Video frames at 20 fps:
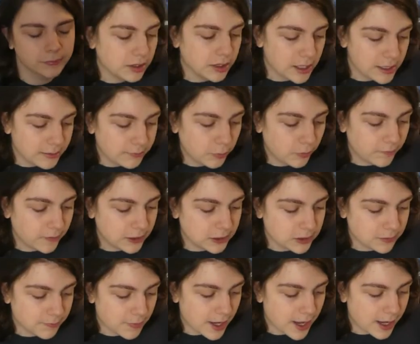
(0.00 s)
Then, moving
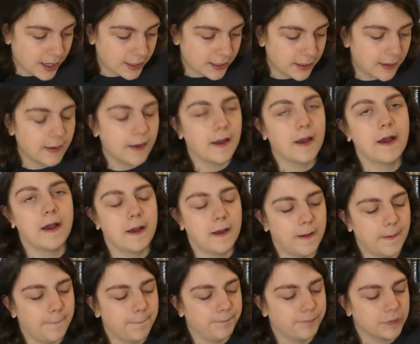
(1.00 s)
into May,
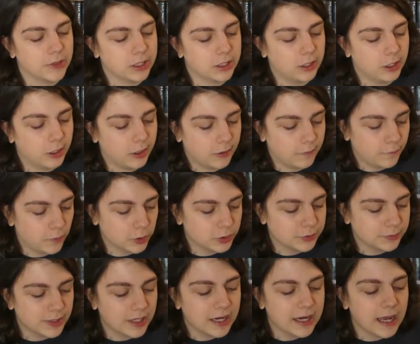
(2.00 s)
the first
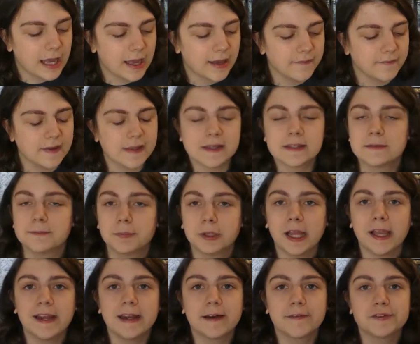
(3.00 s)
one that I have is
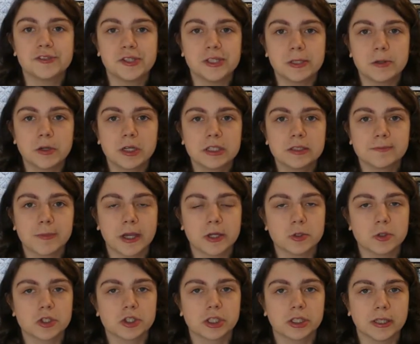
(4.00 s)
Blade of Secrets by
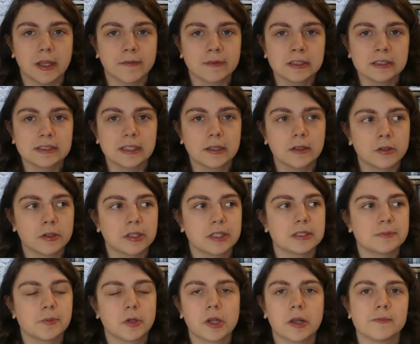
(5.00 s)
Trisha Levenseller.
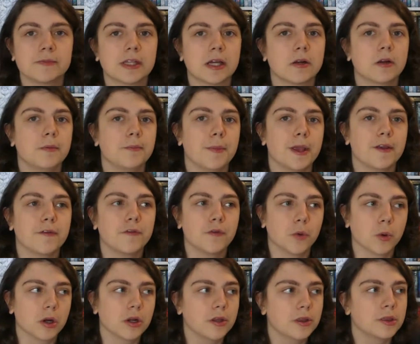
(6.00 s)
This book comes out on May
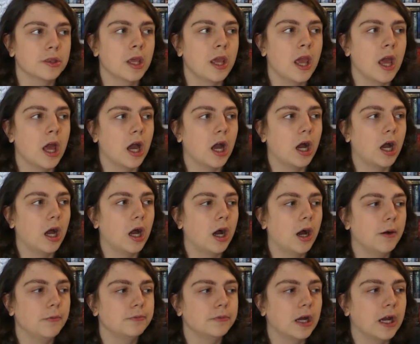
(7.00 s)
4th.
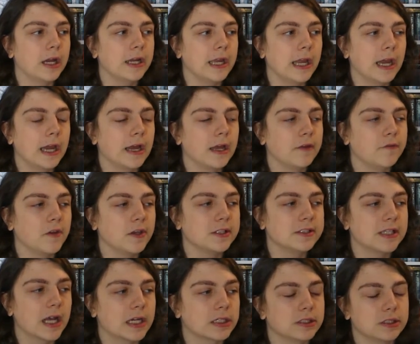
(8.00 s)
I have
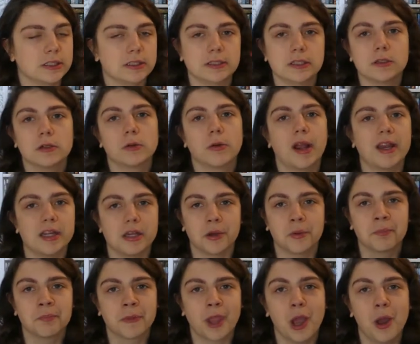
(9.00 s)
exactly zero idea
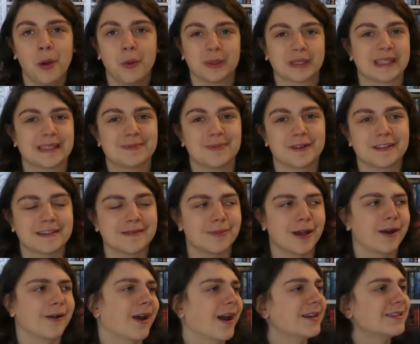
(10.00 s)
what this book's
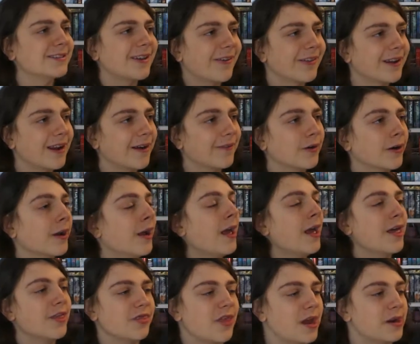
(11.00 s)
about. I saw the cover,
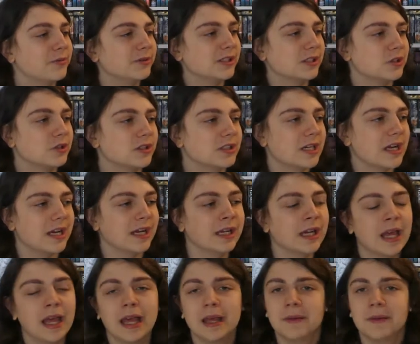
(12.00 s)
thought it was interesting.